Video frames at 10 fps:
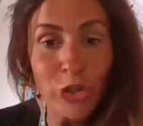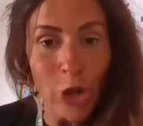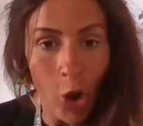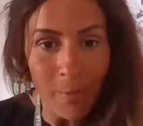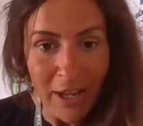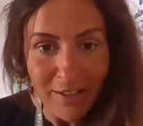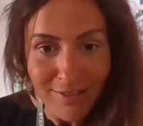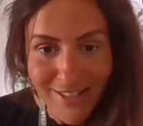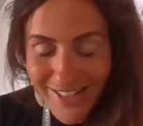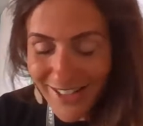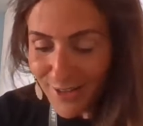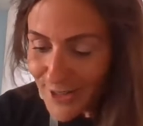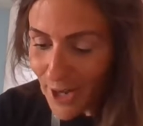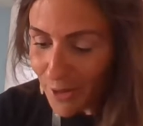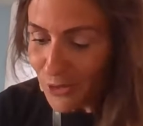Thomas.
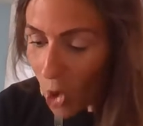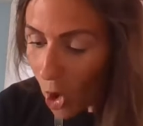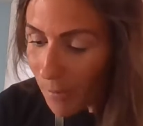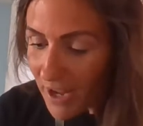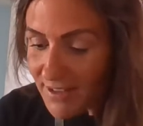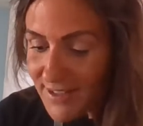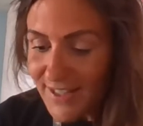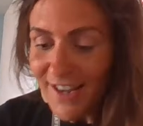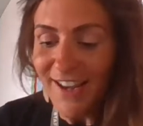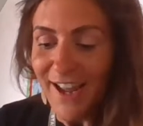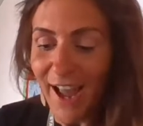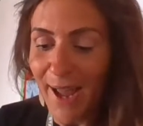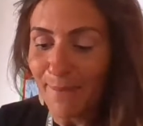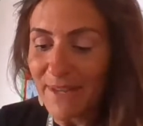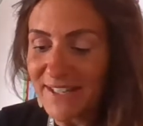So, Thomas,
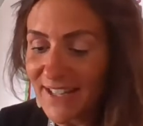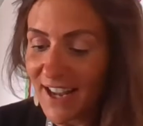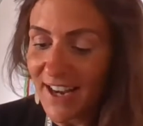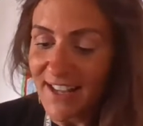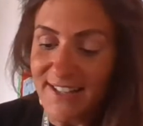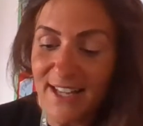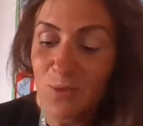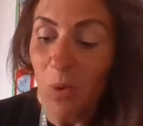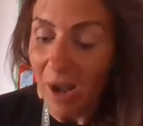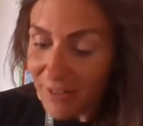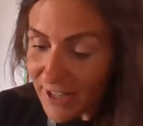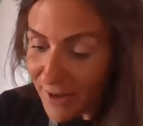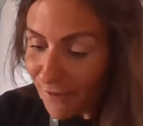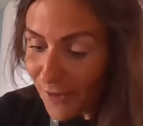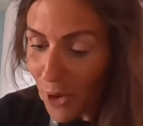uh, Miss Dunn has says, Well
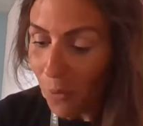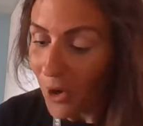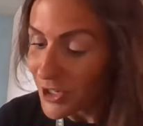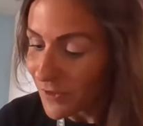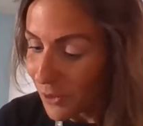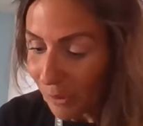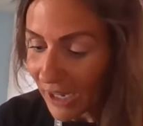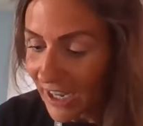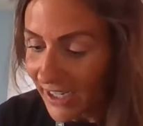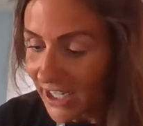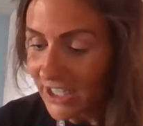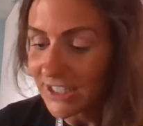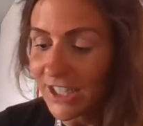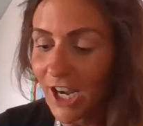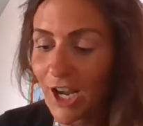done for your wonderful work
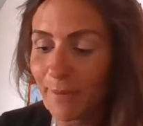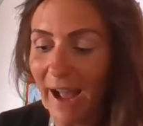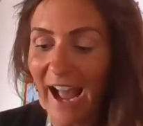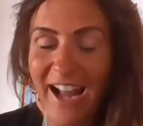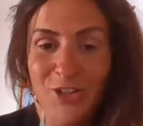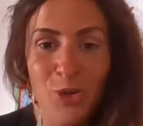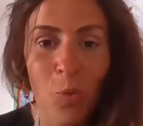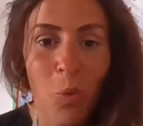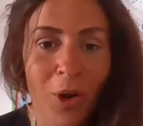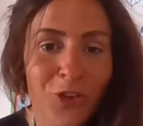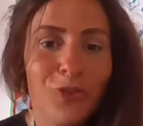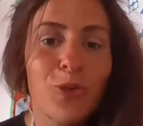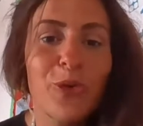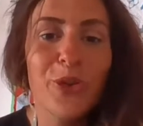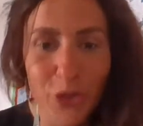um, and your
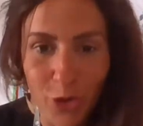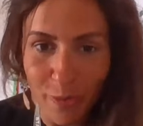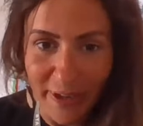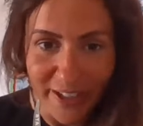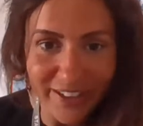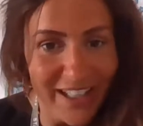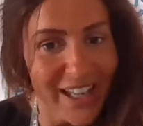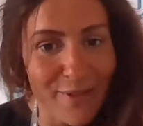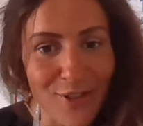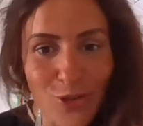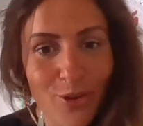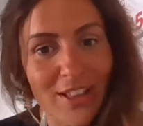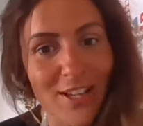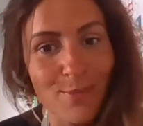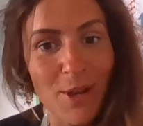wonderful humour even
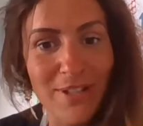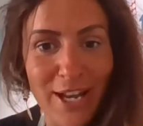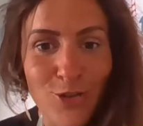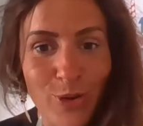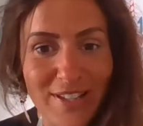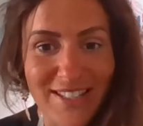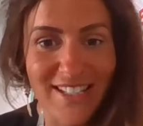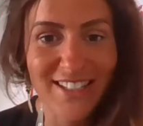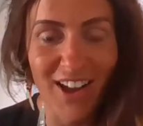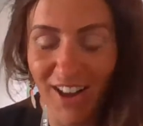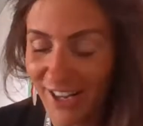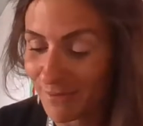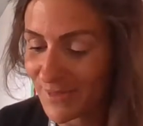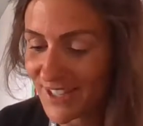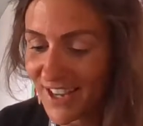during these most interesting
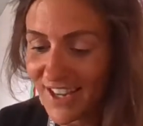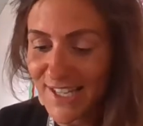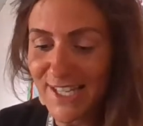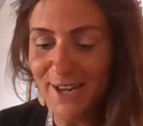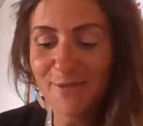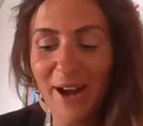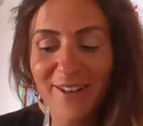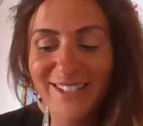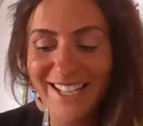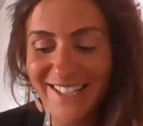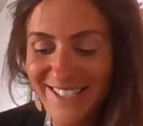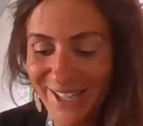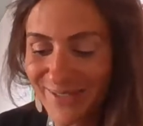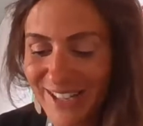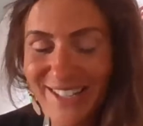times. So well done,
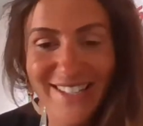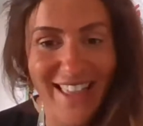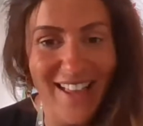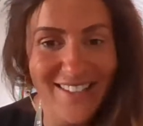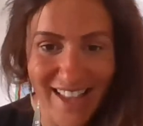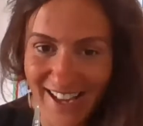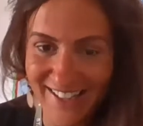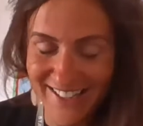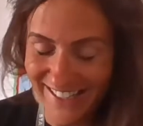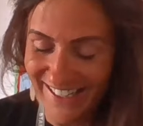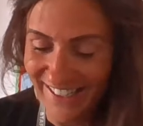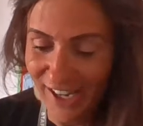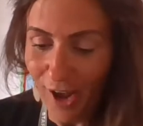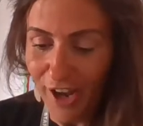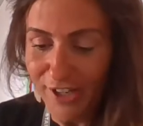Thomas. That's excellent.
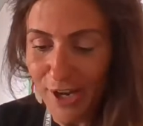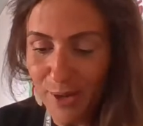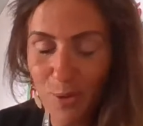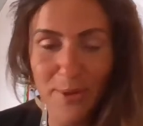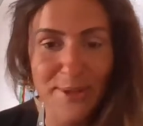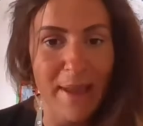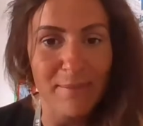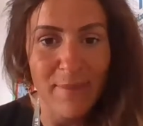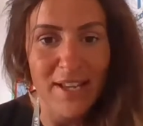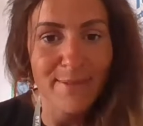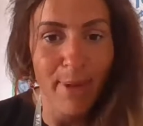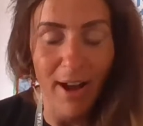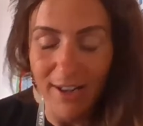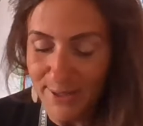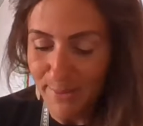I know you always make me
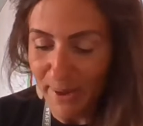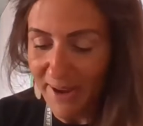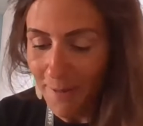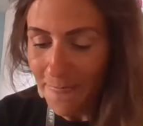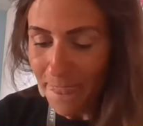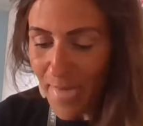smile as well.